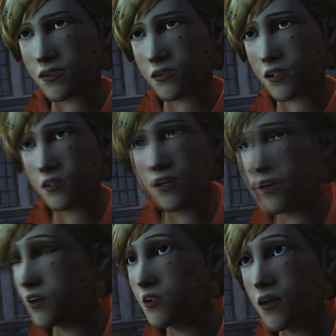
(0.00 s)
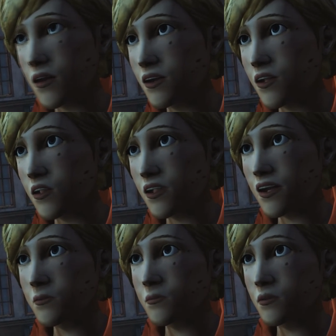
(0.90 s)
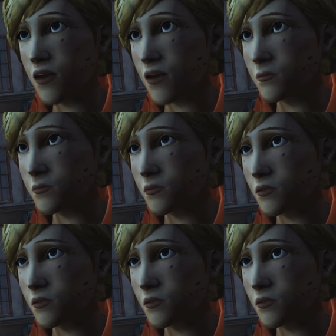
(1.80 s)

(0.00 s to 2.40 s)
But I saw what they'd already become.